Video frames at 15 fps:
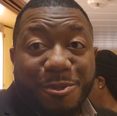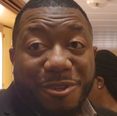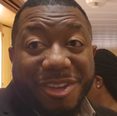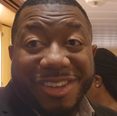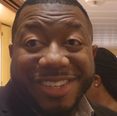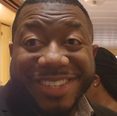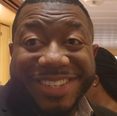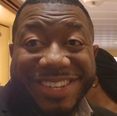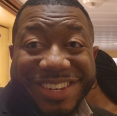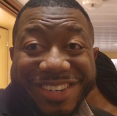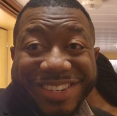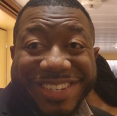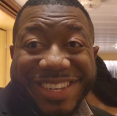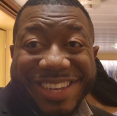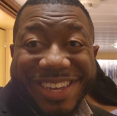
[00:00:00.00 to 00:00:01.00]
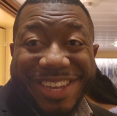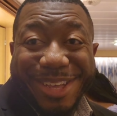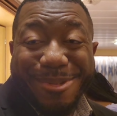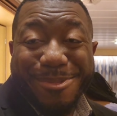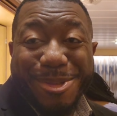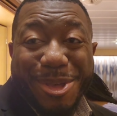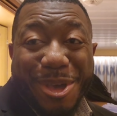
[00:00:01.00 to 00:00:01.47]
Well, it's dinner
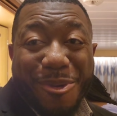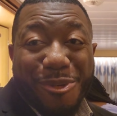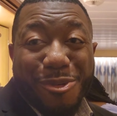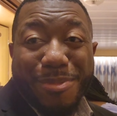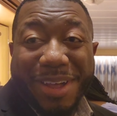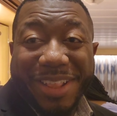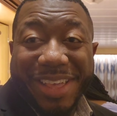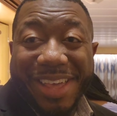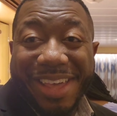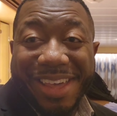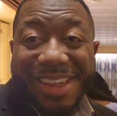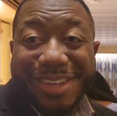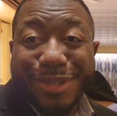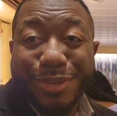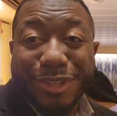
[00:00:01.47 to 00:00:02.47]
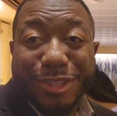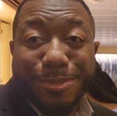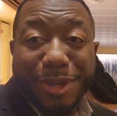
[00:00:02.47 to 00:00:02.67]
time, and we're about to head to a